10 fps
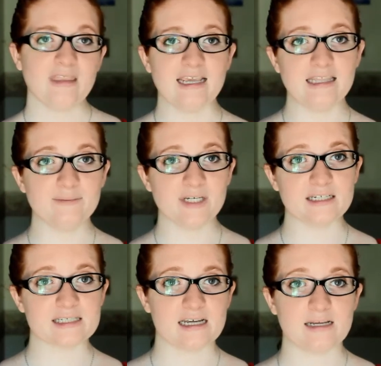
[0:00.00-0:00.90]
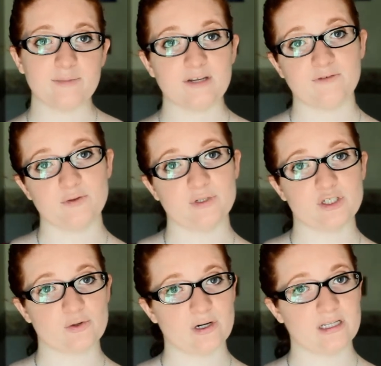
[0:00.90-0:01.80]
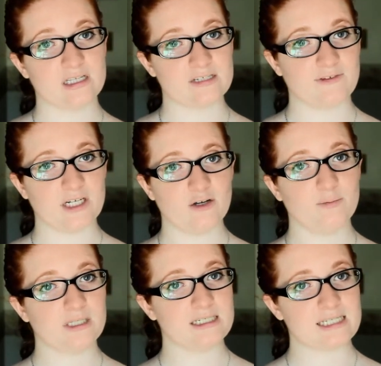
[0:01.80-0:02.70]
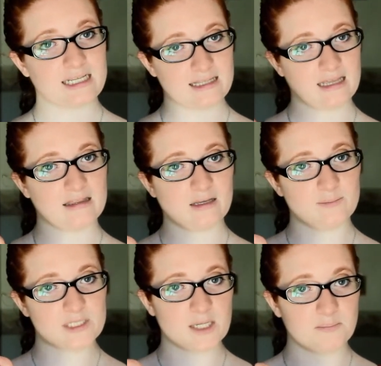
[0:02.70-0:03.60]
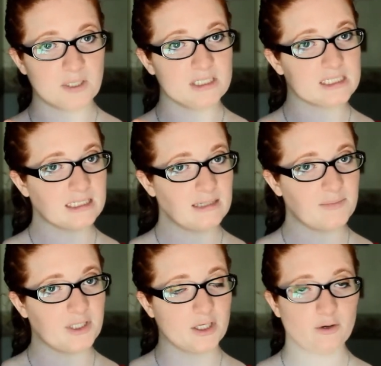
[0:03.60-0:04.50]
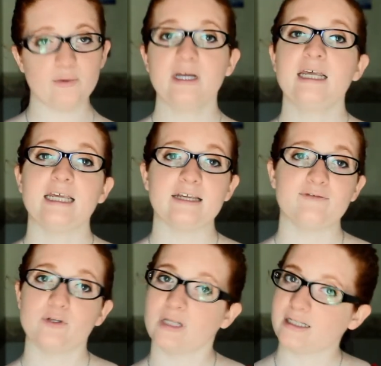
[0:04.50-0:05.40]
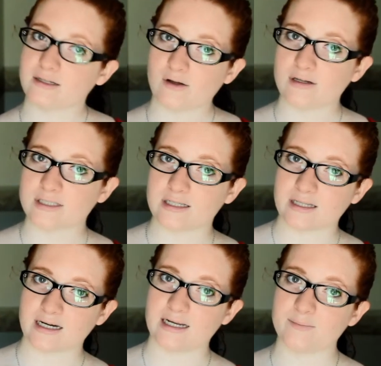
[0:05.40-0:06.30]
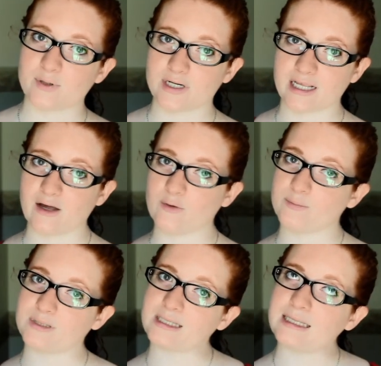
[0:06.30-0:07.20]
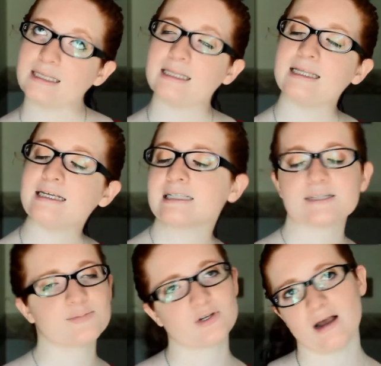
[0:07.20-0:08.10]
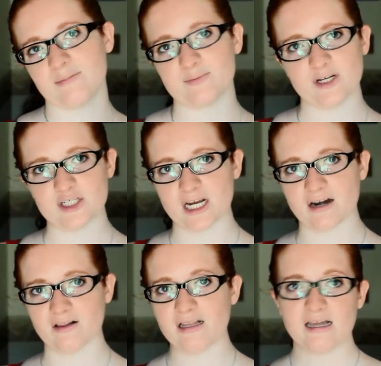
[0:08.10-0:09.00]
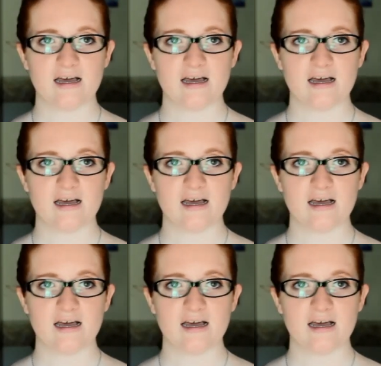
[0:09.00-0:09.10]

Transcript: In the meantime, if you enjoyed this video, please hit that thumbs up button to let me know. If you like the content that I am putting out, please subscribe to my channel.